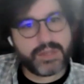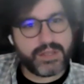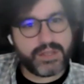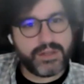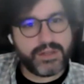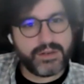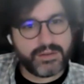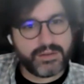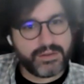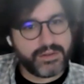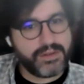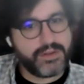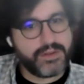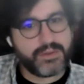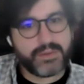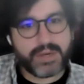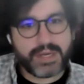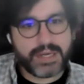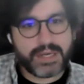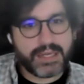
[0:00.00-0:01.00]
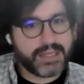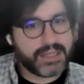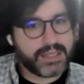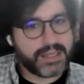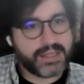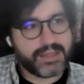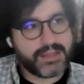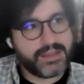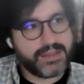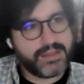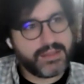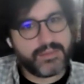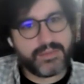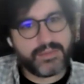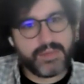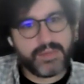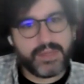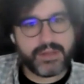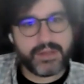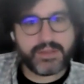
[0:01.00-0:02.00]
Like you're behind, like,
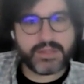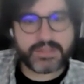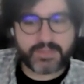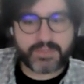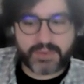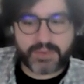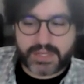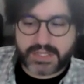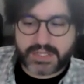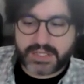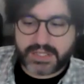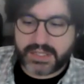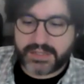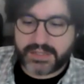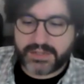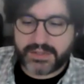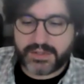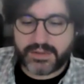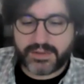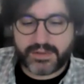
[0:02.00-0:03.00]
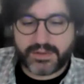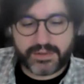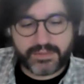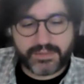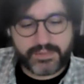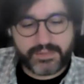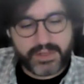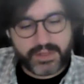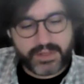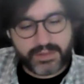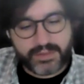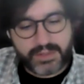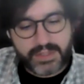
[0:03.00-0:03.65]
this project or